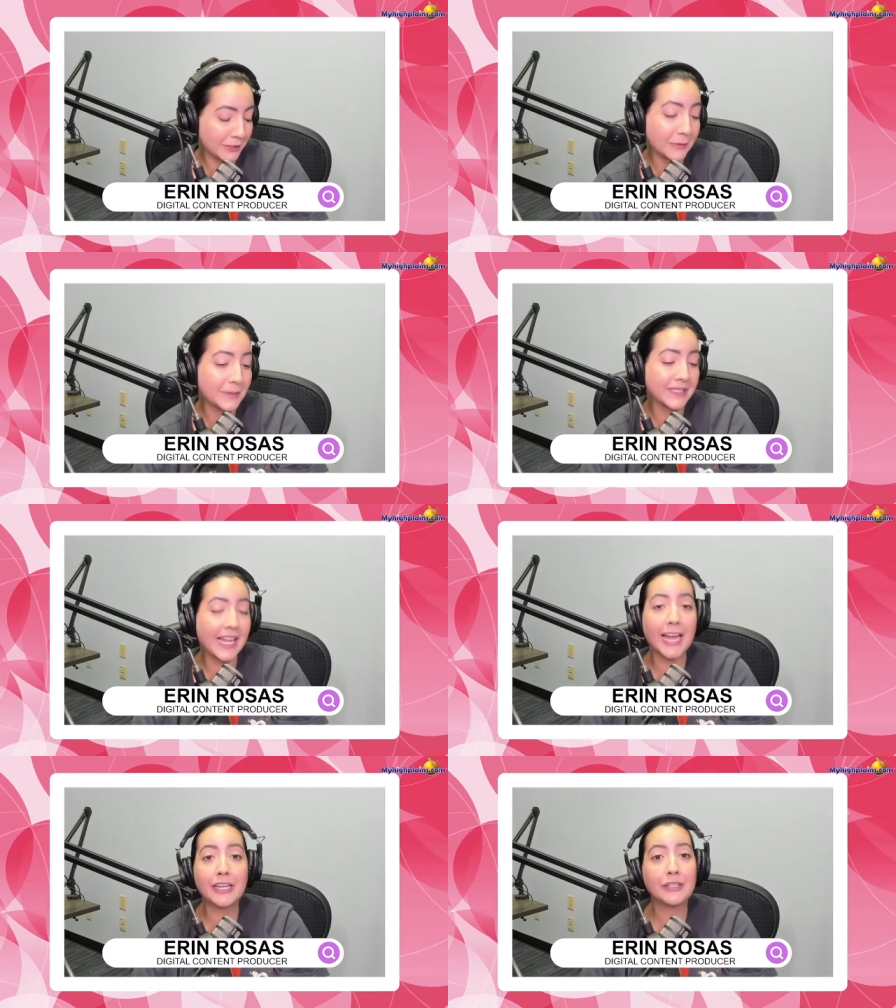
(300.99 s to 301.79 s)
So
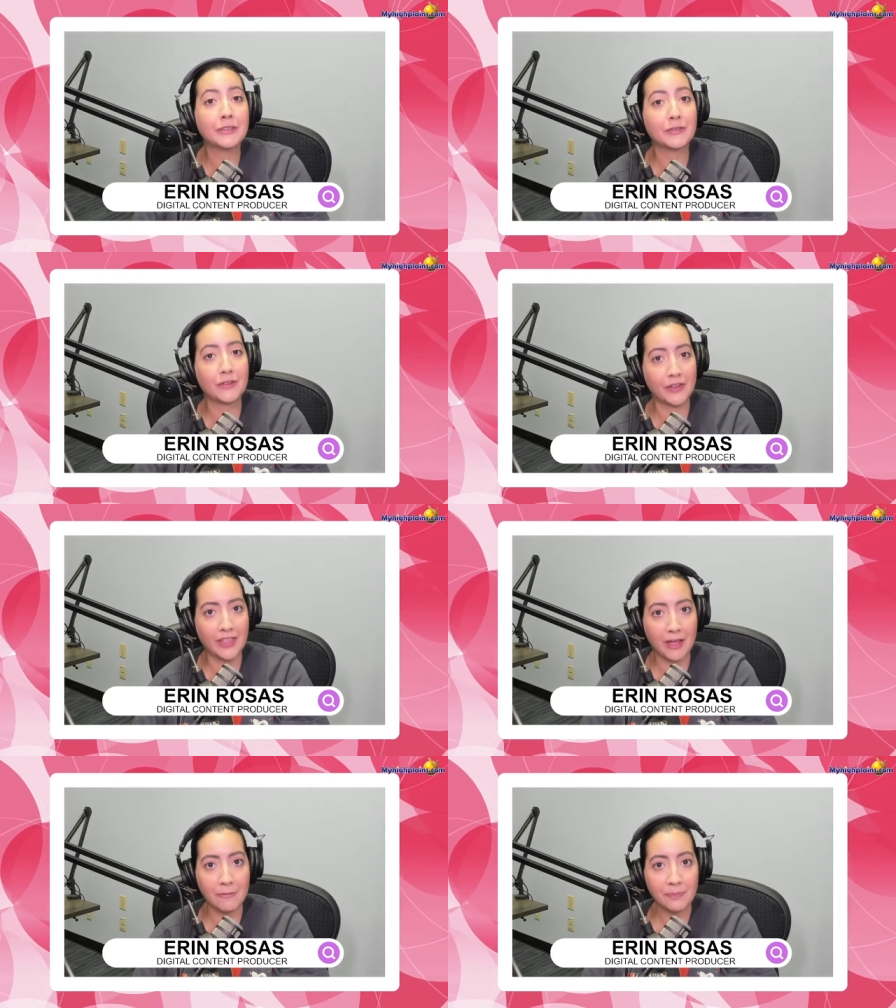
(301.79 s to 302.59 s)
sad news for
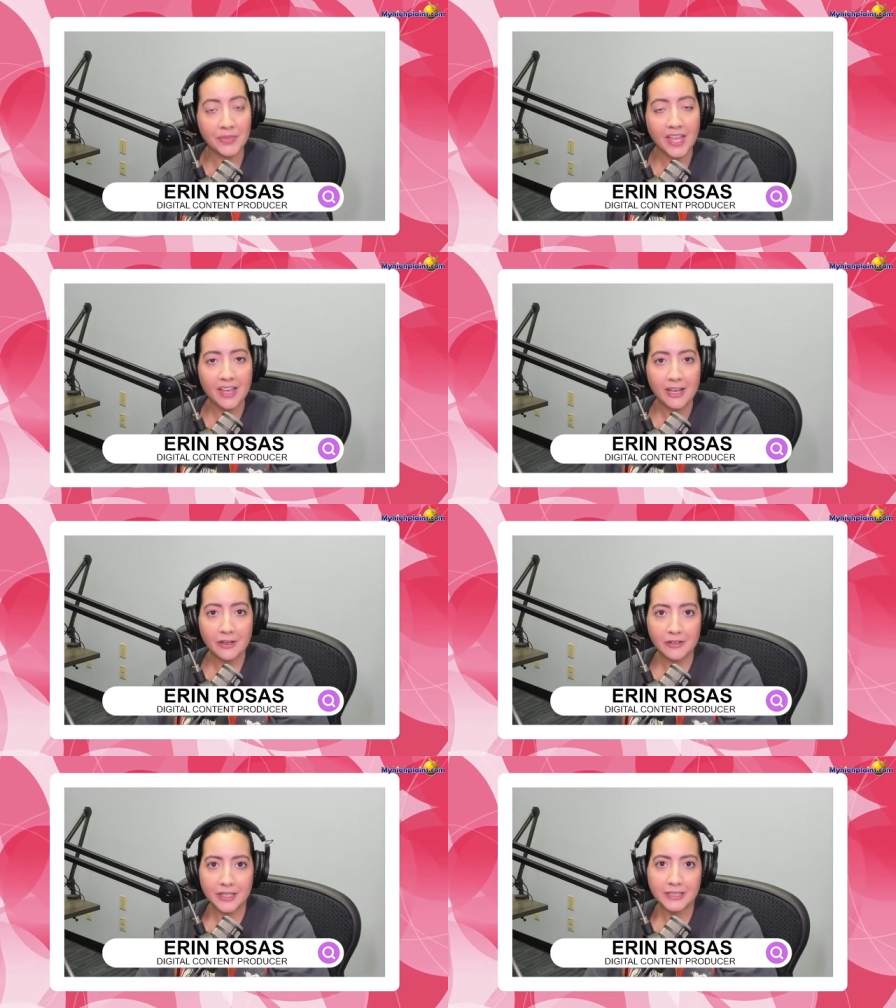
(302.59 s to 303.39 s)
them.
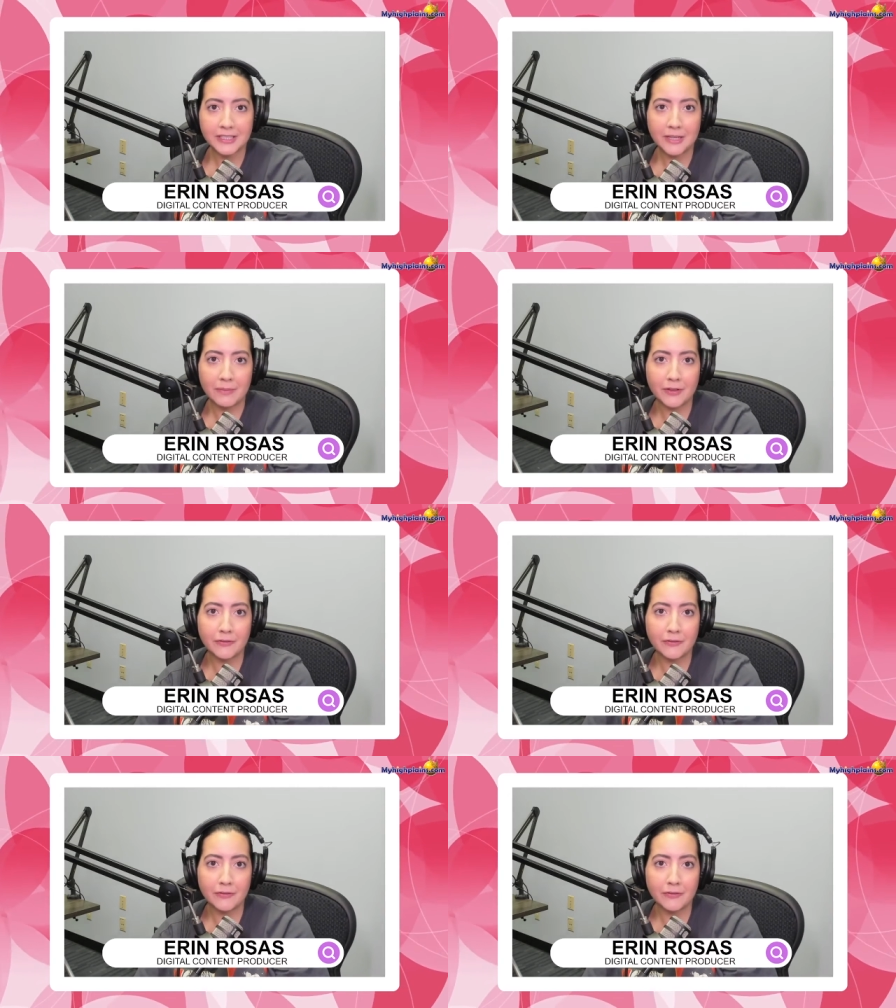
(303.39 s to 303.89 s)
Good luck to them in the